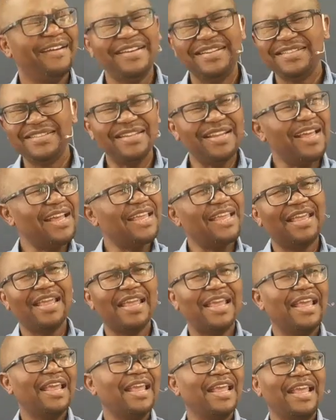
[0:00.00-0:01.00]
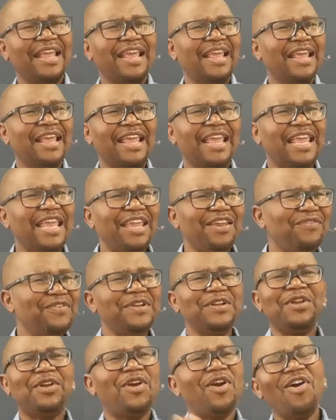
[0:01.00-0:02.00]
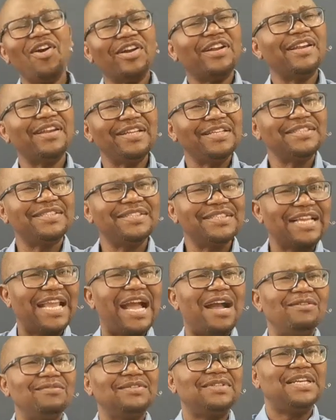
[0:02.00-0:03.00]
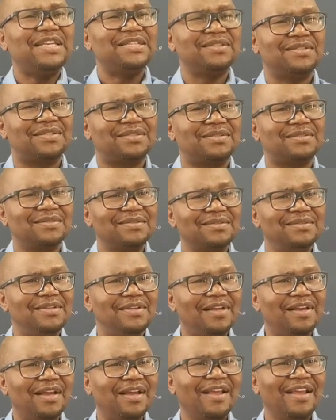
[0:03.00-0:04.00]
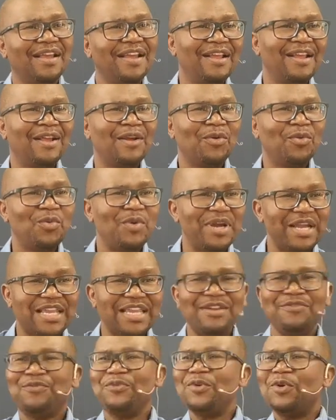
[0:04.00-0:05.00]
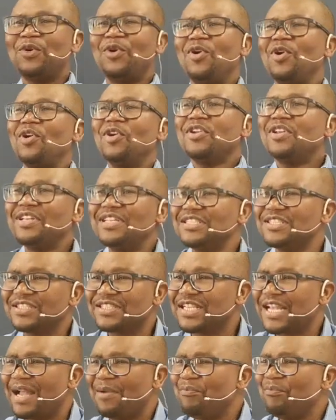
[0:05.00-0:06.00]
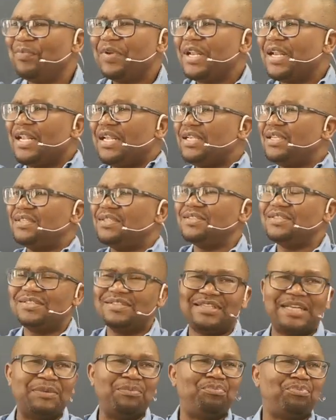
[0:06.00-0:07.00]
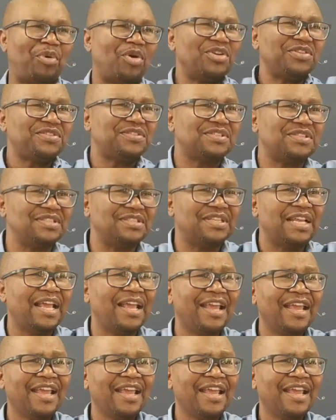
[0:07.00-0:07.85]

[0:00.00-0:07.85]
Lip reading: It's like even godless accountants, you know, working for godless companies and bosses,